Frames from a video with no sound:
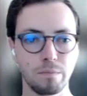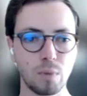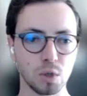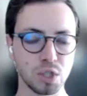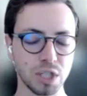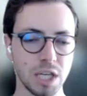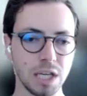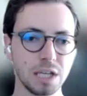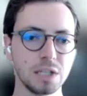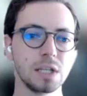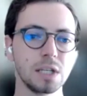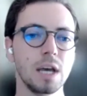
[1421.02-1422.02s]

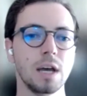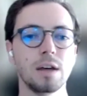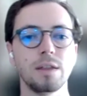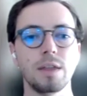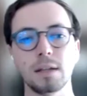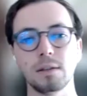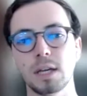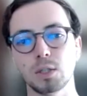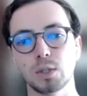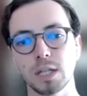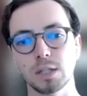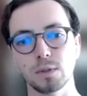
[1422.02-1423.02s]
Portuguese, that then
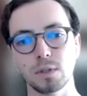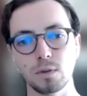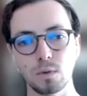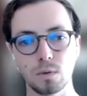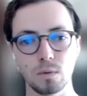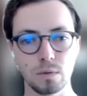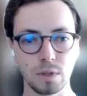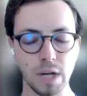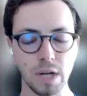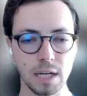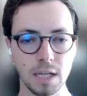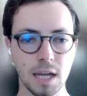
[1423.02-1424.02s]
transferred to the
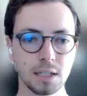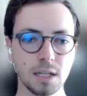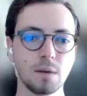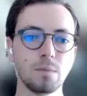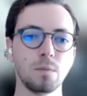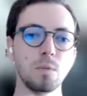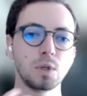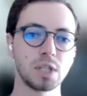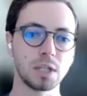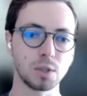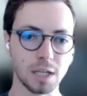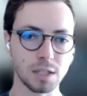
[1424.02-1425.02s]
United Kingdom, which
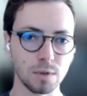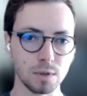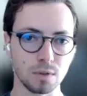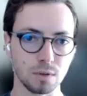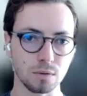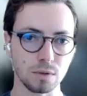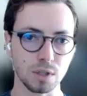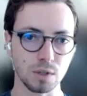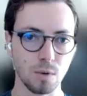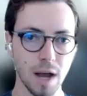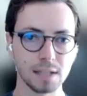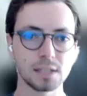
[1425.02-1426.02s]
then transferred to the
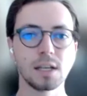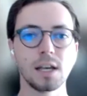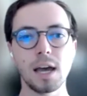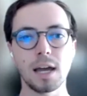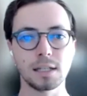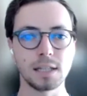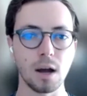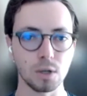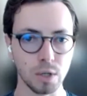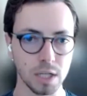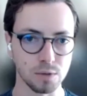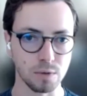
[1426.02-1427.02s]
US and is now
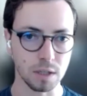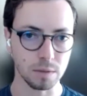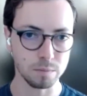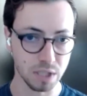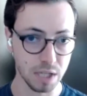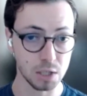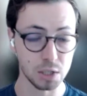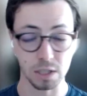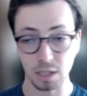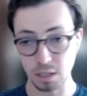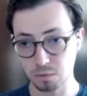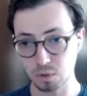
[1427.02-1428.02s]
transferring
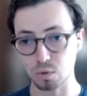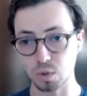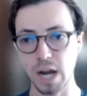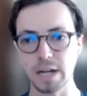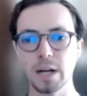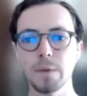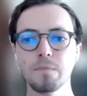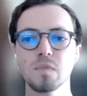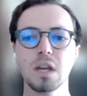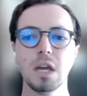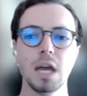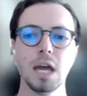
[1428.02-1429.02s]
potentially to China.
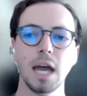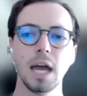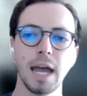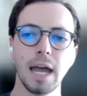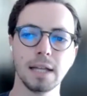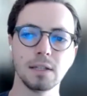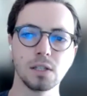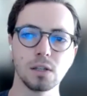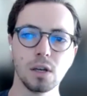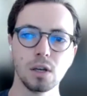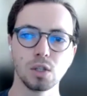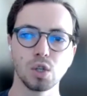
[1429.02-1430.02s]
And
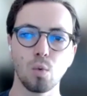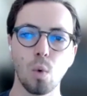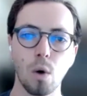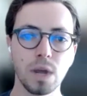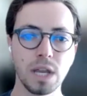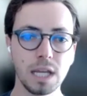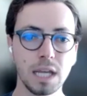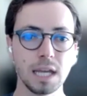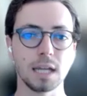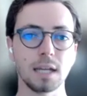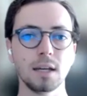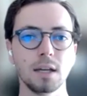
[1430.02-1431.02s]
so what we
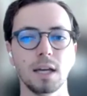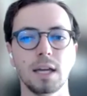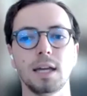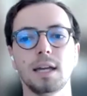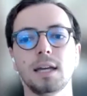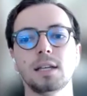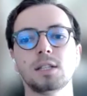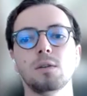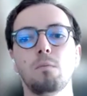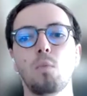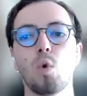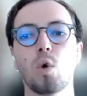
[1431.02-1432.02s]
need is
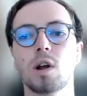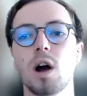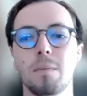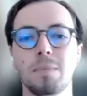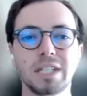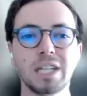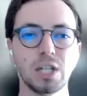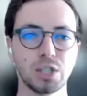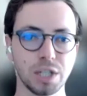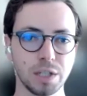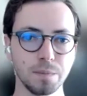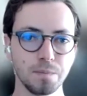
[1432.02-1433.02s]
more
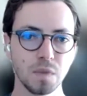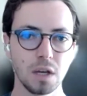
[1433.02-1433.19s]
competition